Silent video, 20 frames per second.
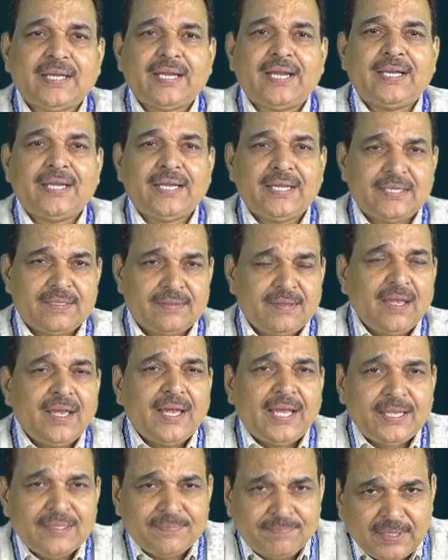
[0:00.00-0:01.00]
And
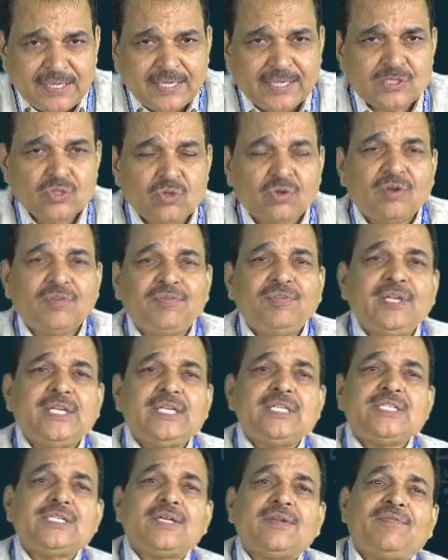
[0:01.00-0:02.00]
as being a geography teacher,